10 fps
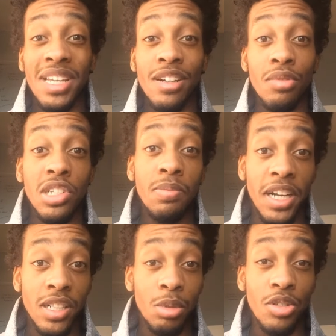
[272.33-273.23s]
in a
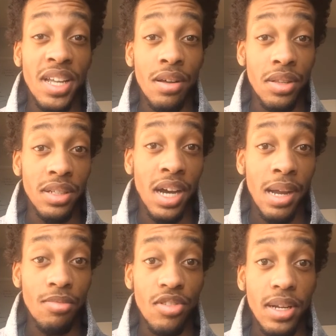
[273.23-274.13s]
respectable and healthy
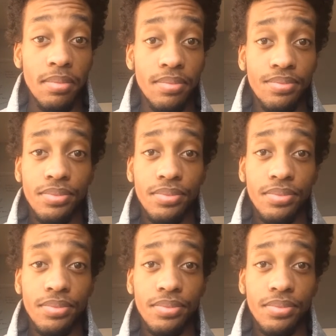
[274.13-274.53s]
time frame.